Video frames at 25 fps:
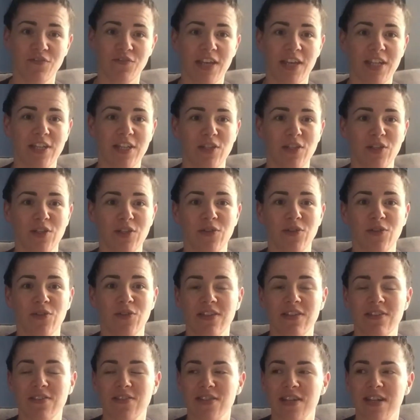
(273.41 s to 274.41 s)
venues
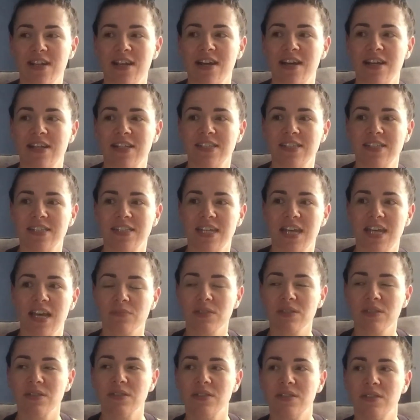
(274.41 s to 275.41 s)
since the last
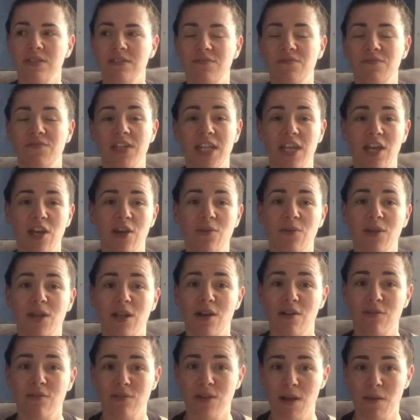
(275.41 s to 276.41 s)
video, and
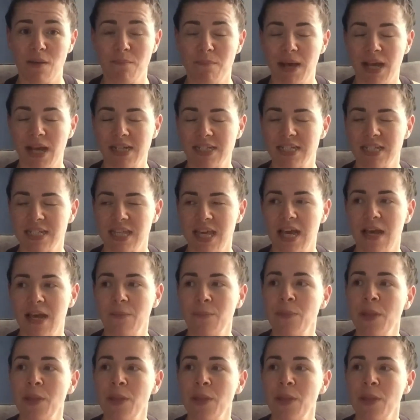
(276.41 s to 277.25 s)
I'll come back to that.